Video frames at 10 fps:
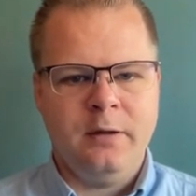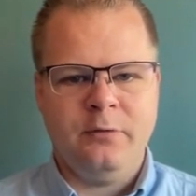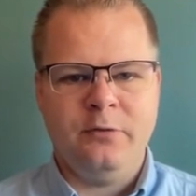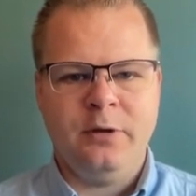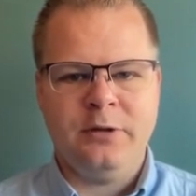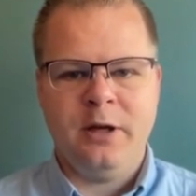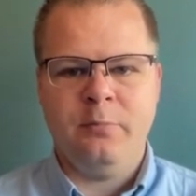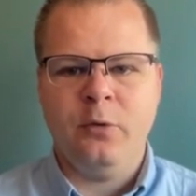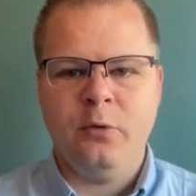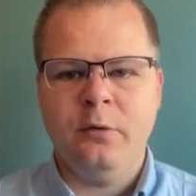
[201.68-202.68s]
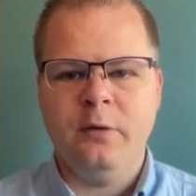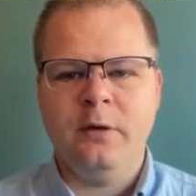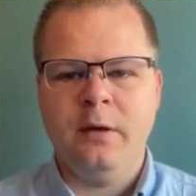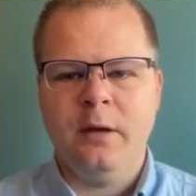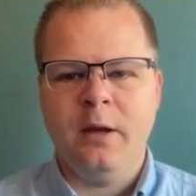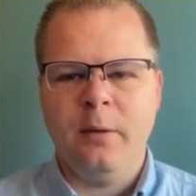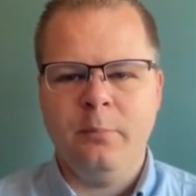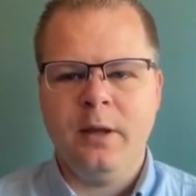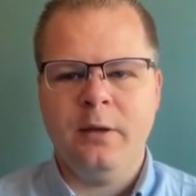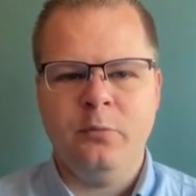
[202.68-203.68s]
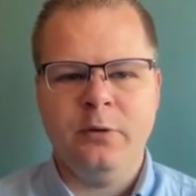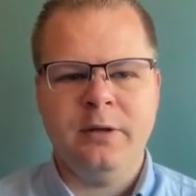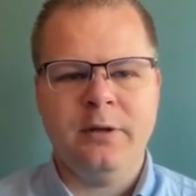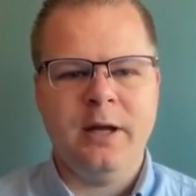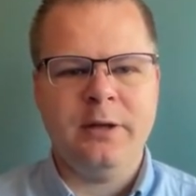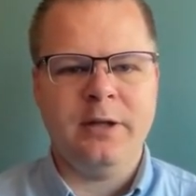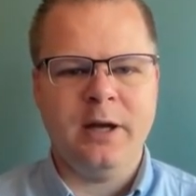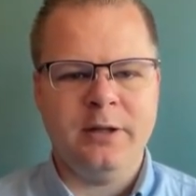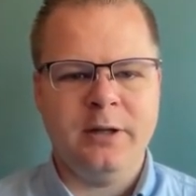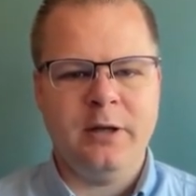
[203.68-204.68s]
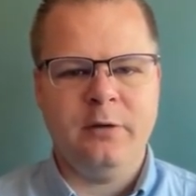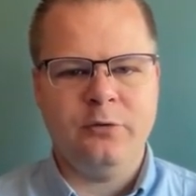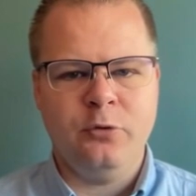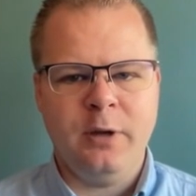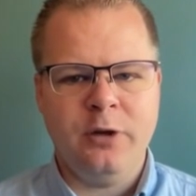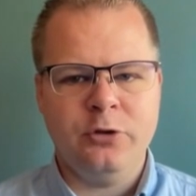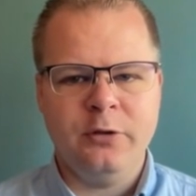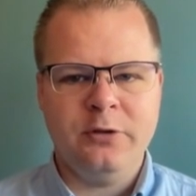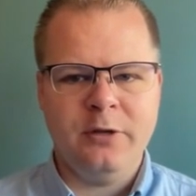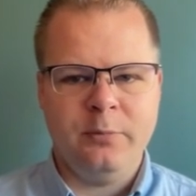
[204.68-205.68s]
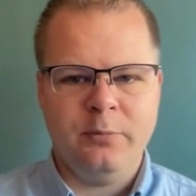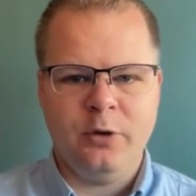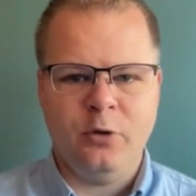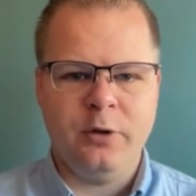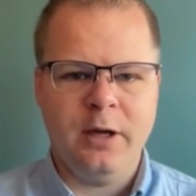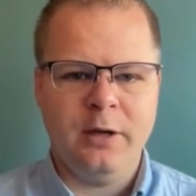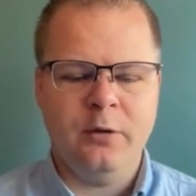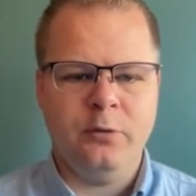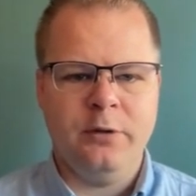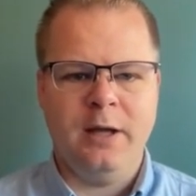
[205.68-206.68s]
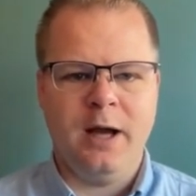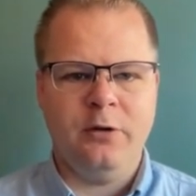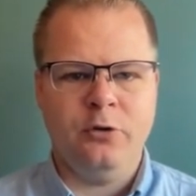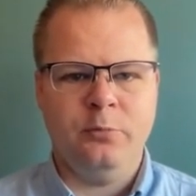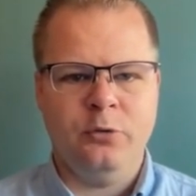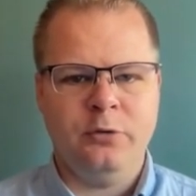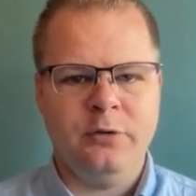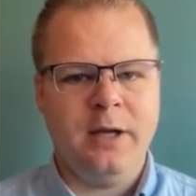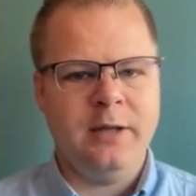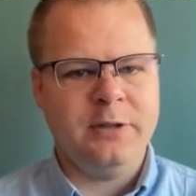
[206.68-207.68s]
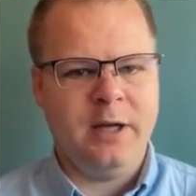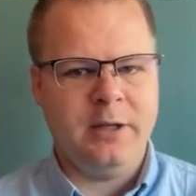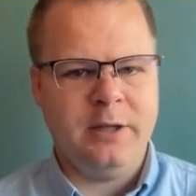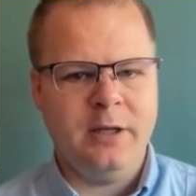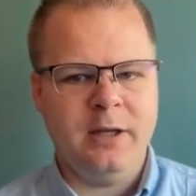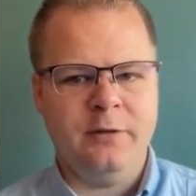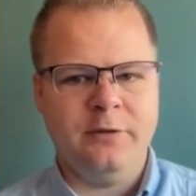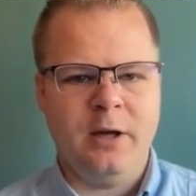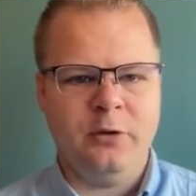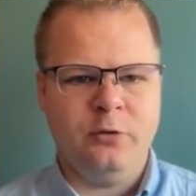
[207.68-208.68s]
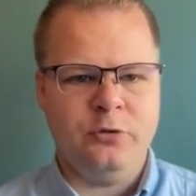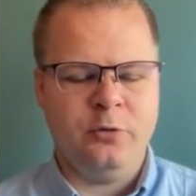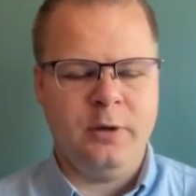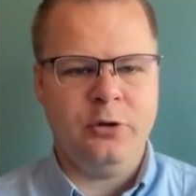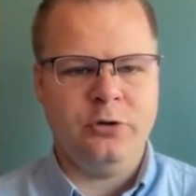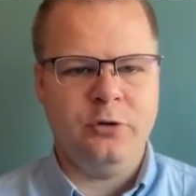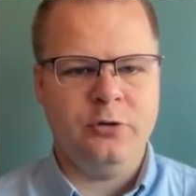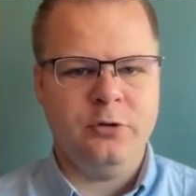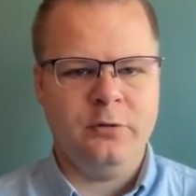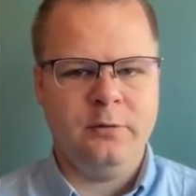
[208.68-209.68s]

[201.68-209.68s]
For example, a button with a test ID of directions can be located with the attribute test ID and value directions.